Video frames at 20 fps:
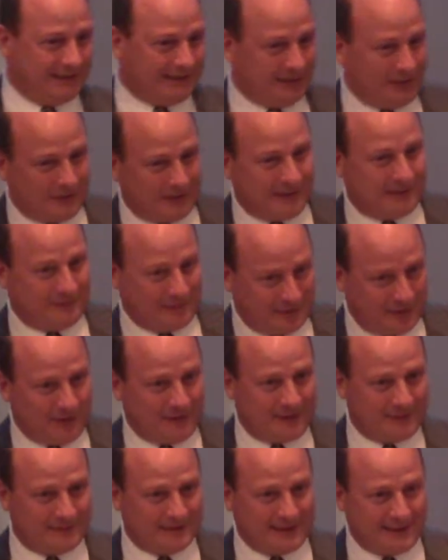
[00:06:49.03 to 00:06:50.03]
You know
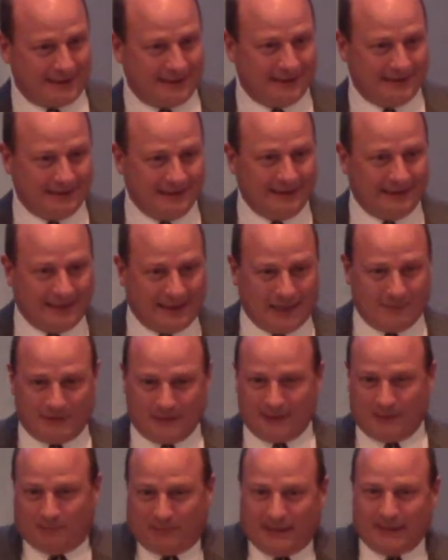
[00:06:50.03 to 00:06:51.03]
what I'm saying? I
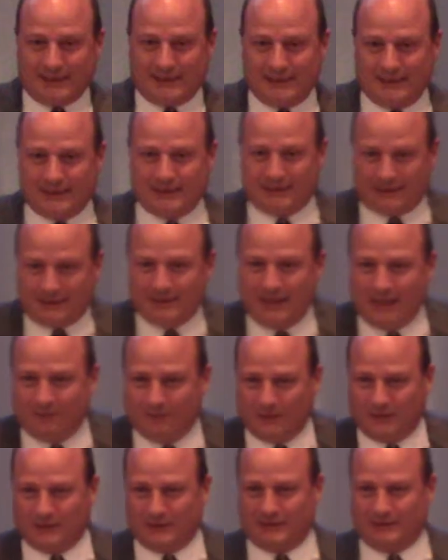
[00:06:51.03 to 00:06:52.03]
mean, in business, it's
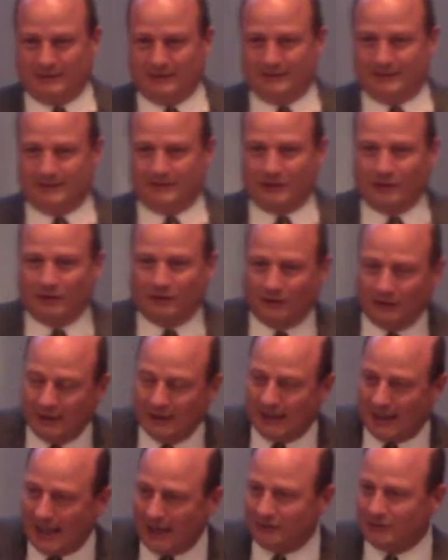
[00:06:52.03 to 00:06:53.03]
numbers. So
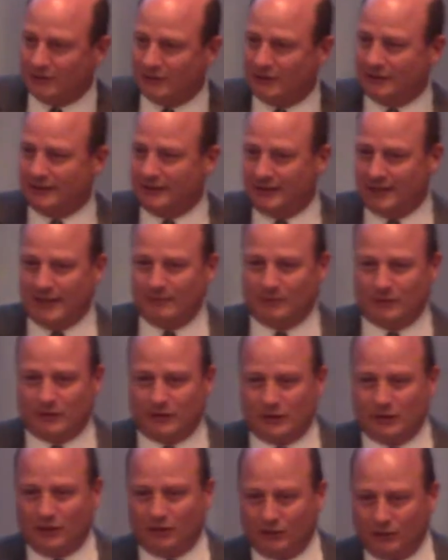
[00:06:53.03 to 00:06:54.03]
I was looking at
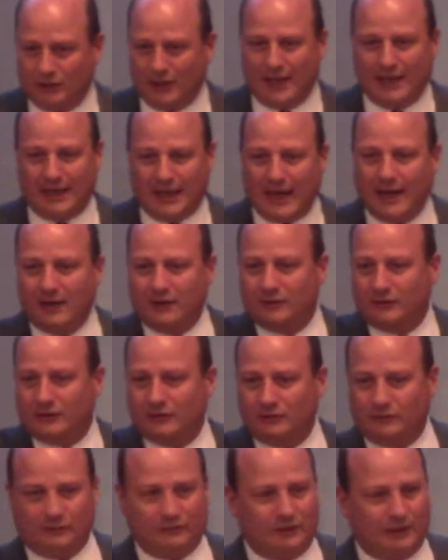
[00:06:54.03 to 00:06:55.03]
numbers. I owe
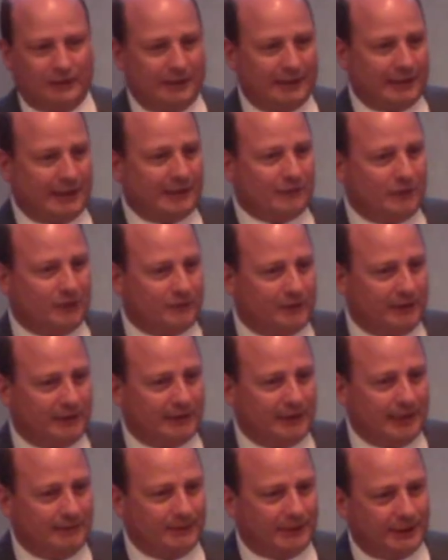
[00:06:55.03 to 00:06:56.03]
you an electric
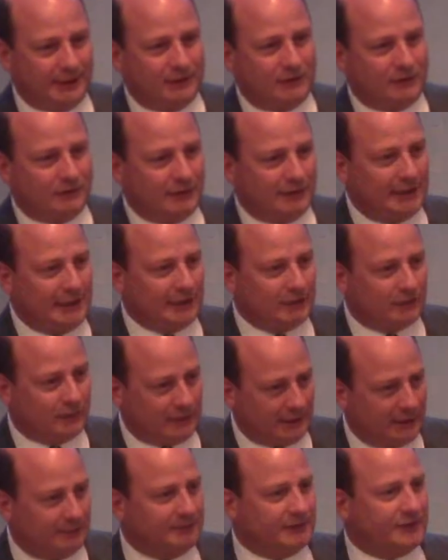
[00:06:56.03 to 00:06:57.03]
bill. I'm going to get you the electric
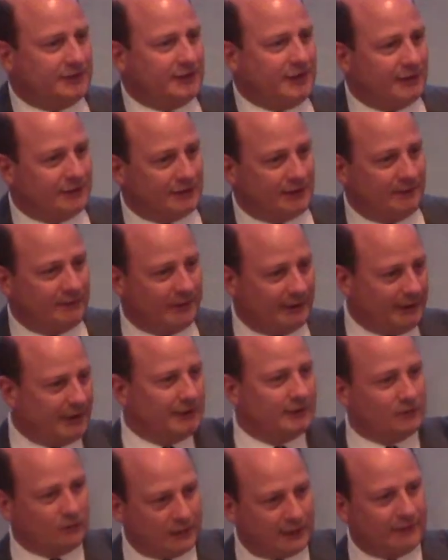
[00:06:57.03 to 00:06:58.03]
bill. I'm going to sell something
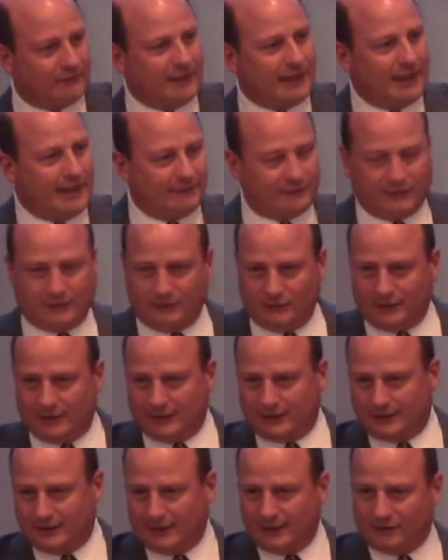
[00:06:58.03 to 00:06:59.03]
else, whatever I have to do to
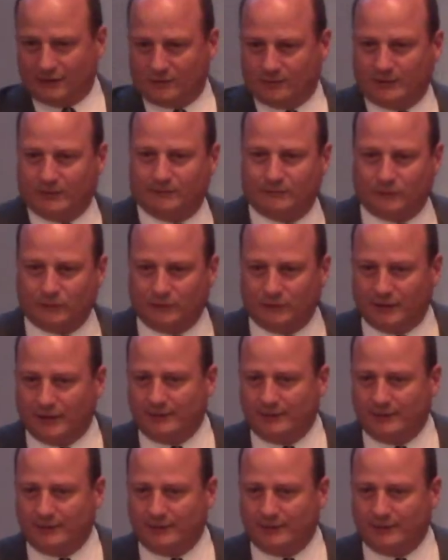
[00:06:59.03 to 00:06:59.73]
get the electric bill for you.